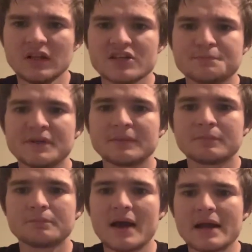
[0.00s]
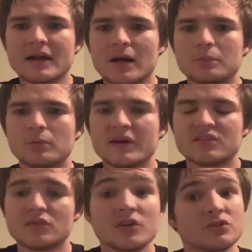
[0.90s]
He's been back a couple of
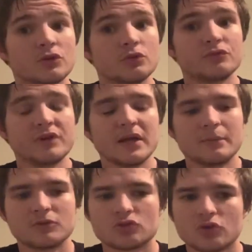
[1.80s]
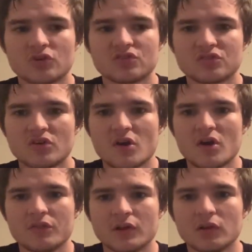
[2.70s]
weeks now, so good for him to cross
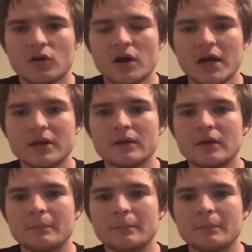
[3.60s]
the line.